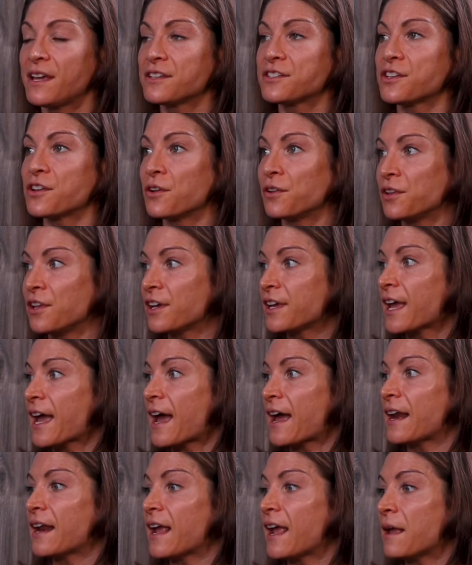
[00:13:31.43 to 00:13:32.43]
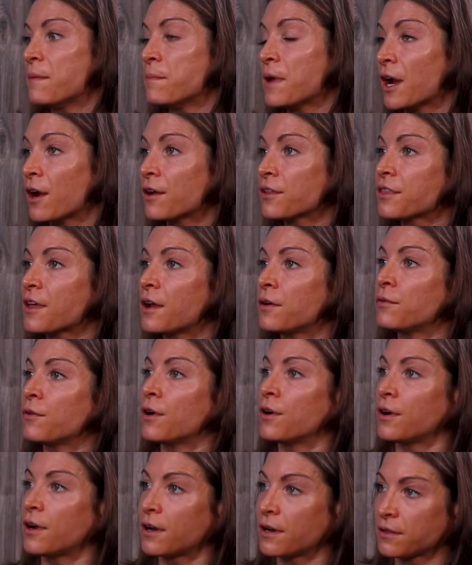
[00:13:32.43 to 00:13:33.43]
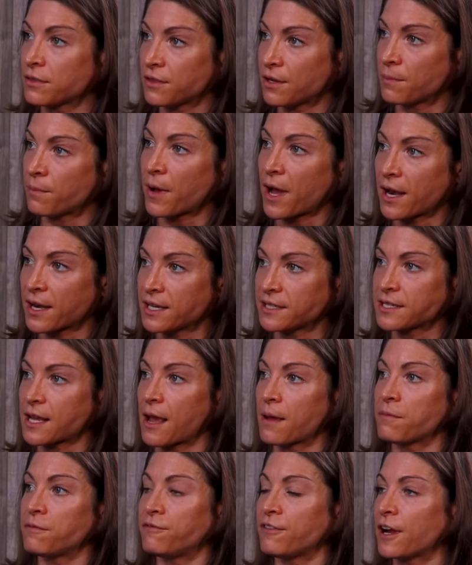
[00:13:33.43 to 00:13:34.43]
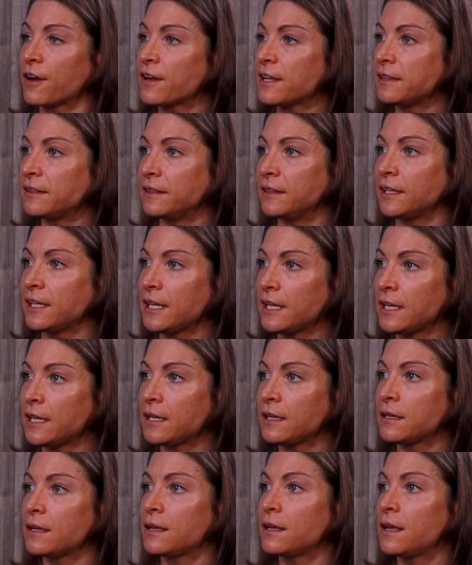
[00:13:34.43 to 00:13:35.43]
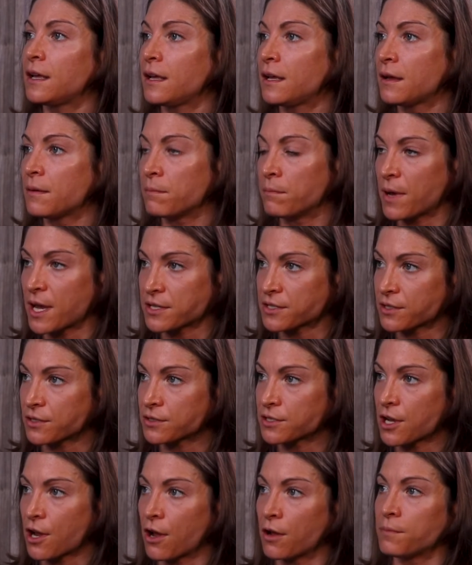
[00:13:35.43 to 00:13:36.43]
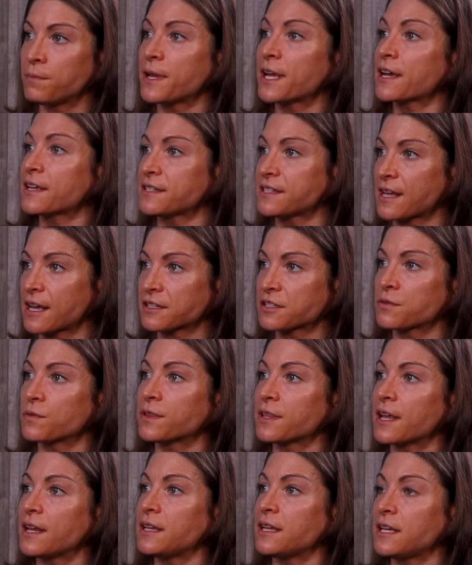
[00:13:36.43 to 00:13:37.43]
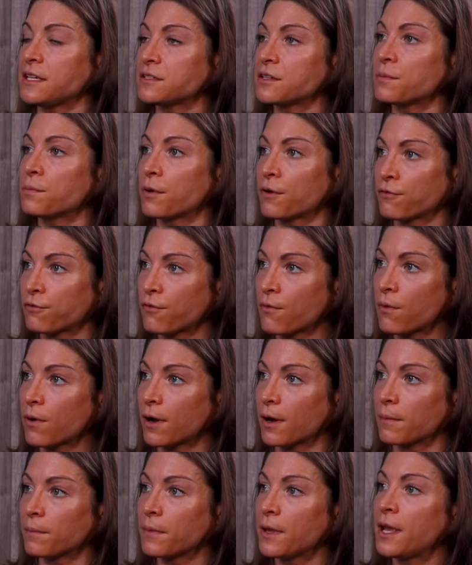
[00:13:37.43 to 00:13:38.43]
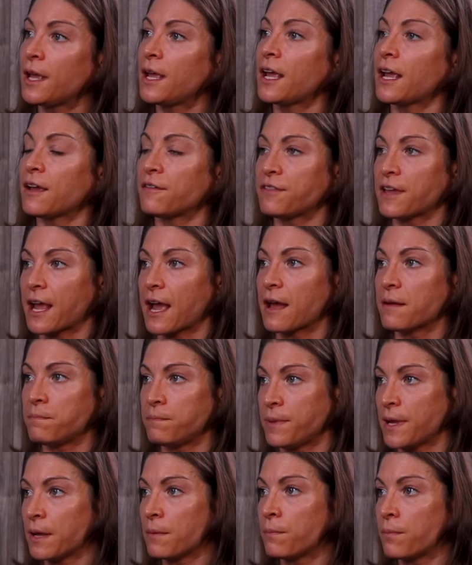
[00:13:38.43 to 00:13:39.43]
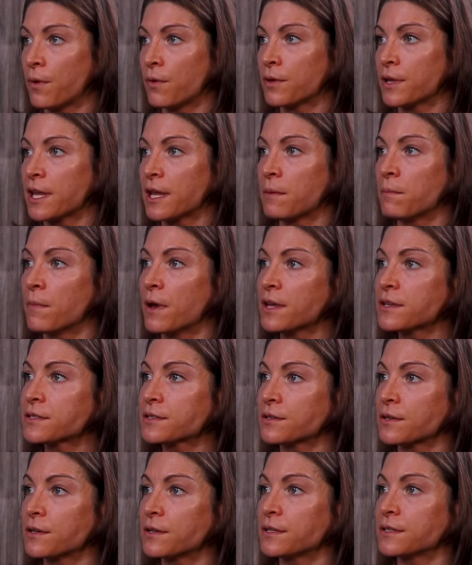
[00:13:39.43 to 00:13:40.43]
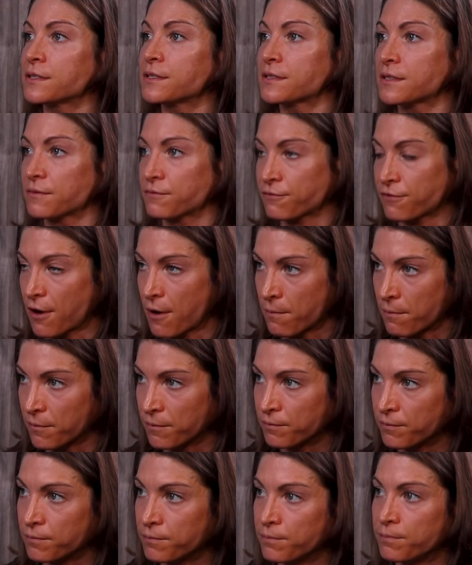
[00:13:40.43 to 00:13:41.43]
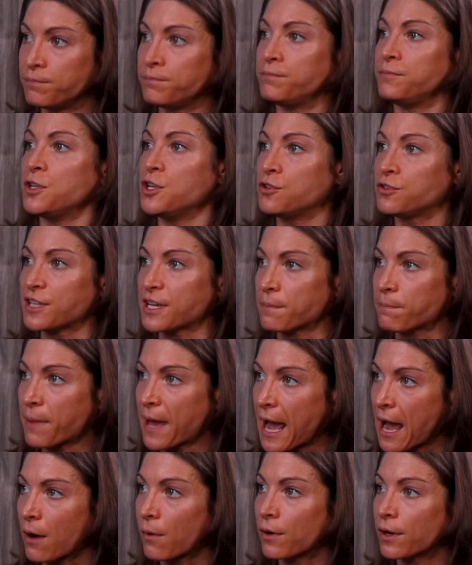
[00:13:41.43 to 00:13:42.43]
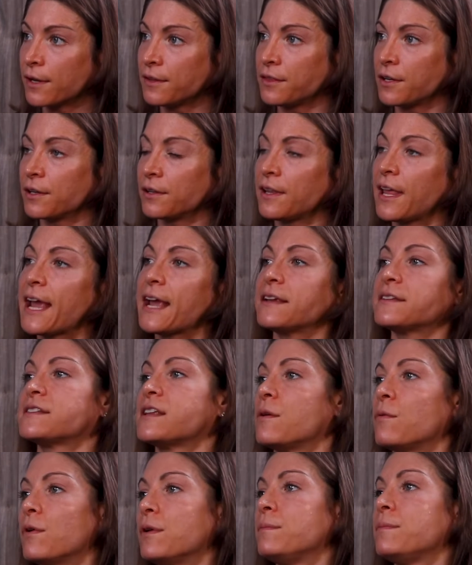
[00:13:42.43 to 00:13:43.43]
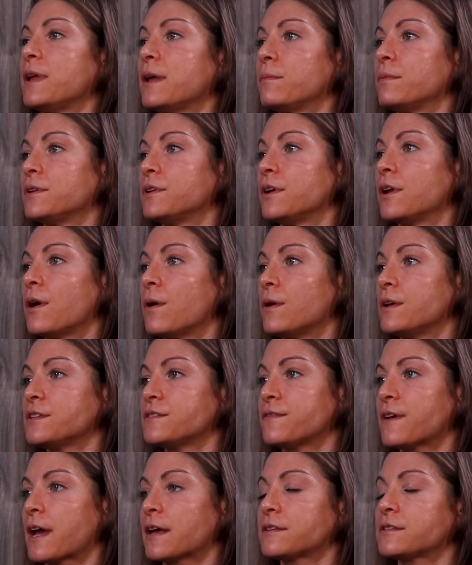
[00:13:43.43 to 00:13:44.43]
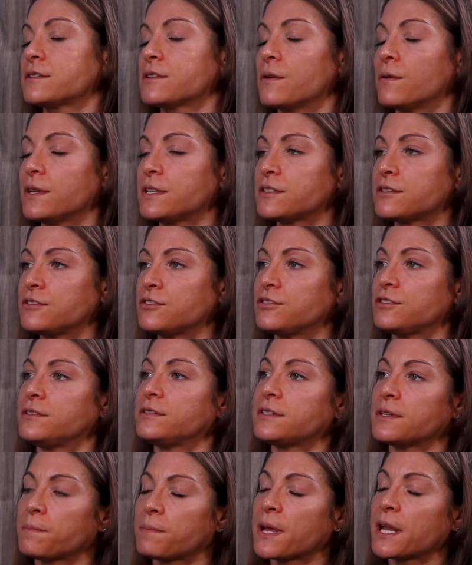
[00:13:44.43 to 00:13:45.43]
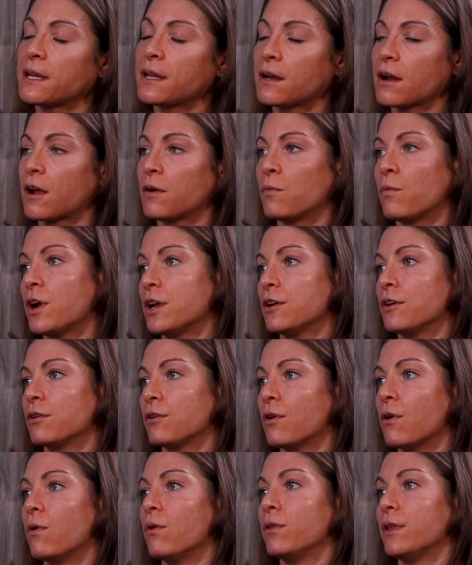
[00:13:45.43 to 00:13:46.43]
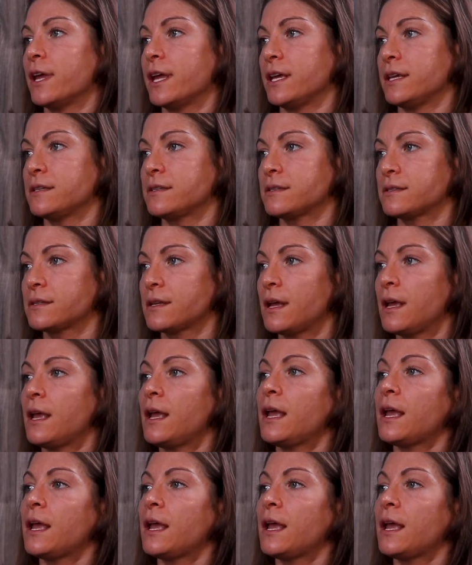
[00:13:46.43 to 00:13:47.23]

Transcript: So you'll look at a marathon runner, their body type, very lean muscle tone, because that's what they need to perform. If they had big, bulky muscles from using power in their legs, they wouldn't be able to go as fast. So it's dependent on what your goal is.